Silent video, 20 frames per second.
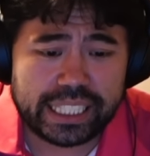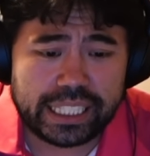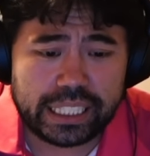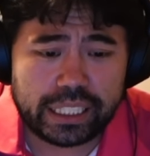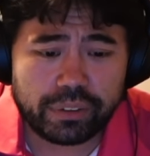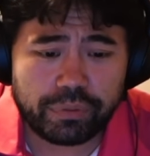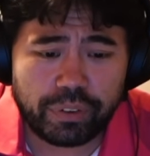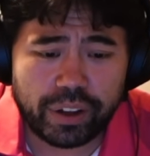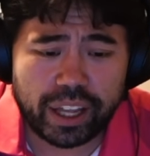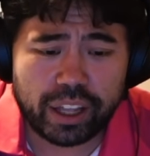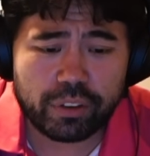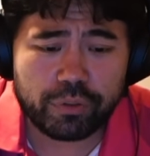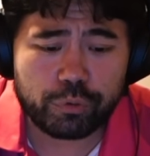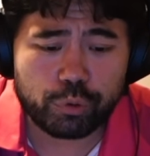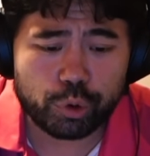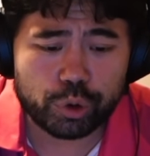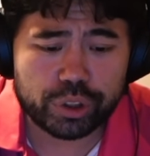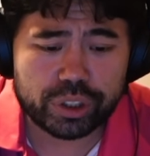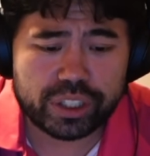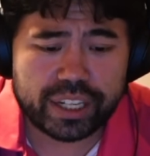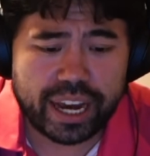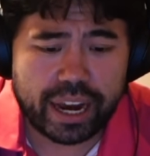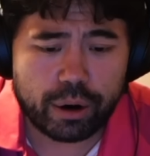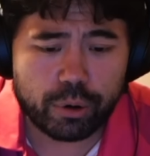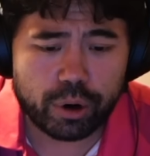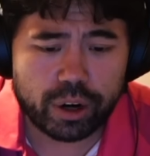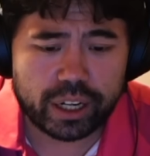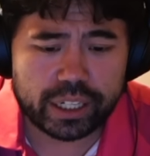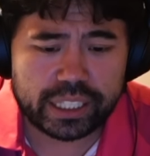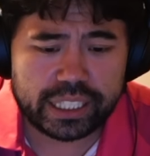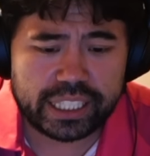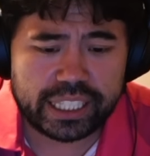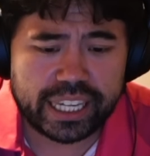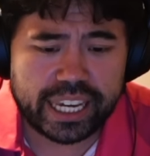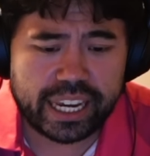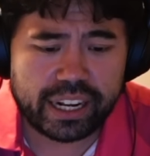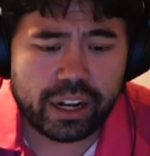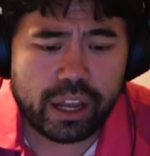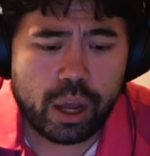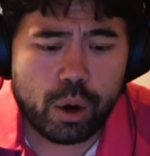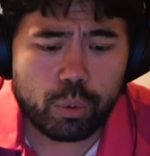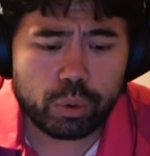E file for the tower on E8